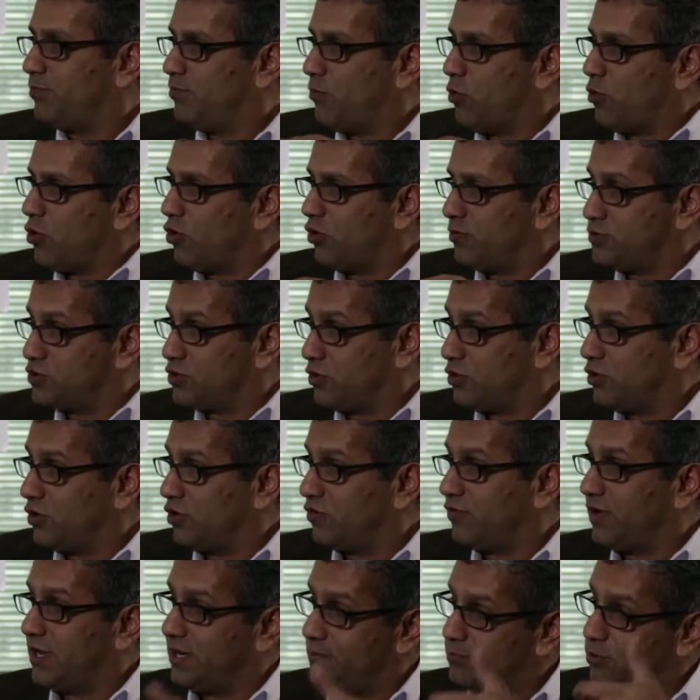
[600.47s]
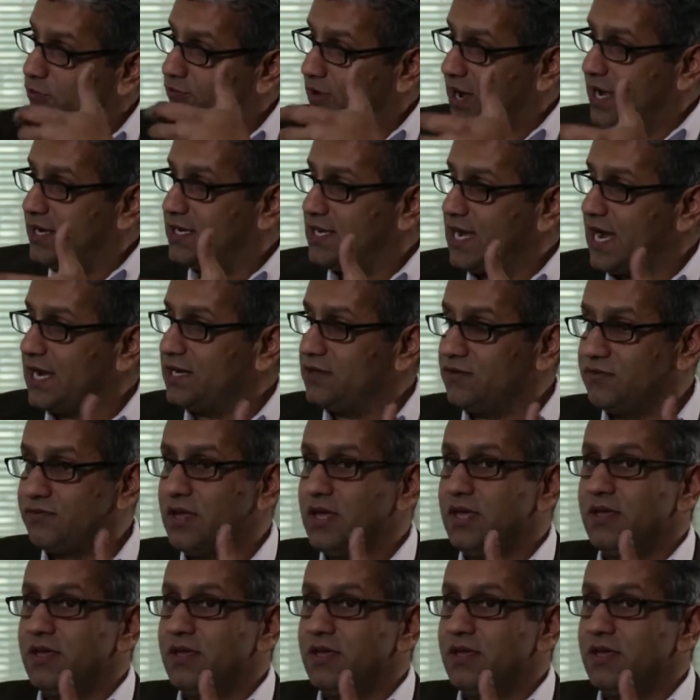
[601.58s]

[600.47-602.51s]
more observe and provide guidance